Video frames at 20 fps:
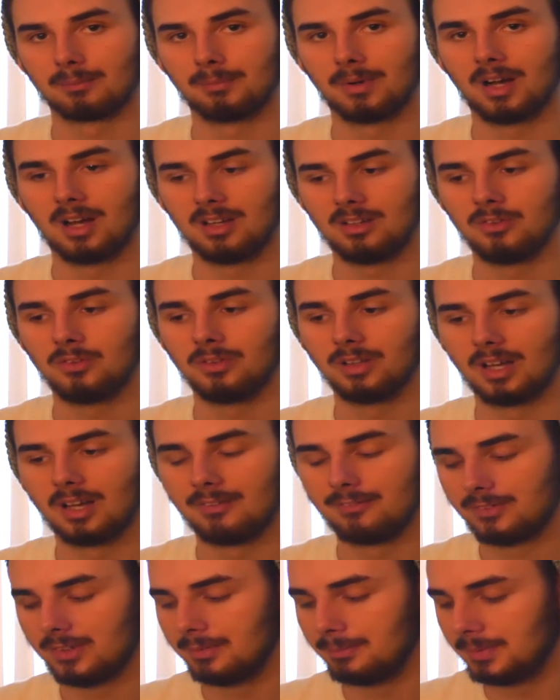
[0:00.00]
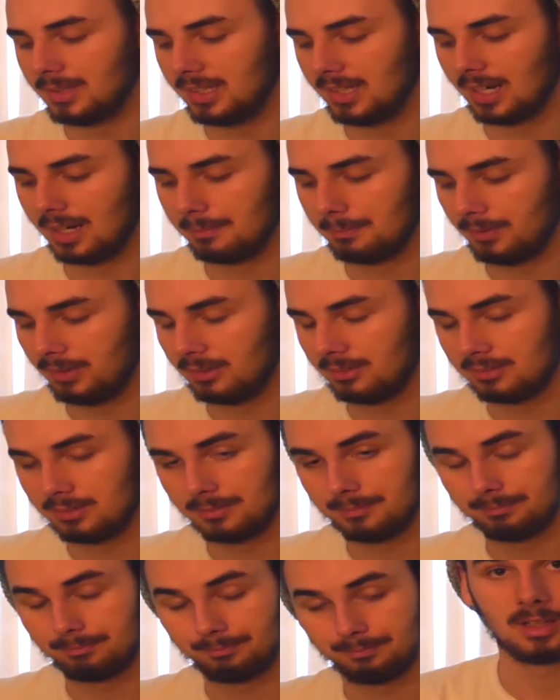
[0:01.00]
my new life in Minneapolis.
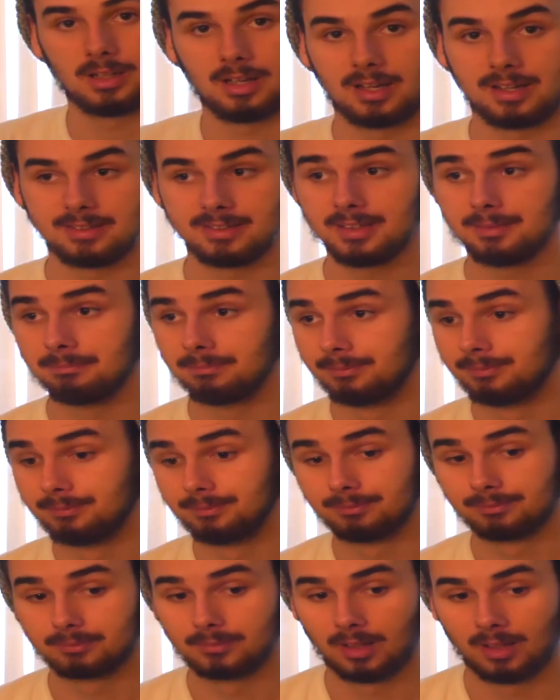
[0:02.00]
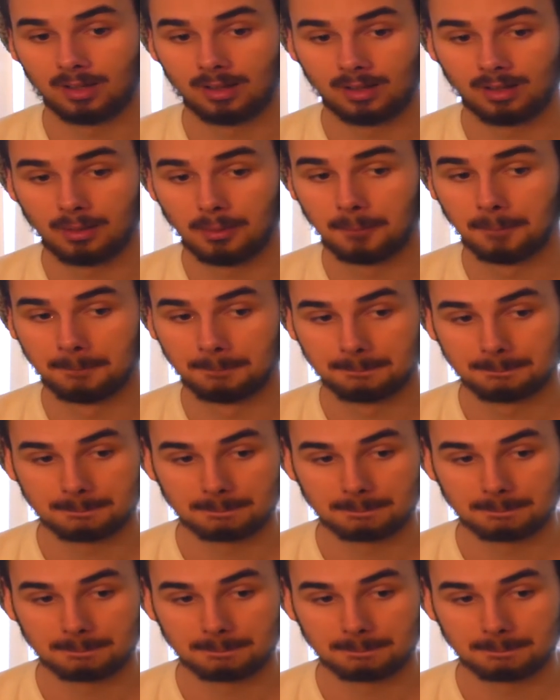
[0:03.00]
I did. Um,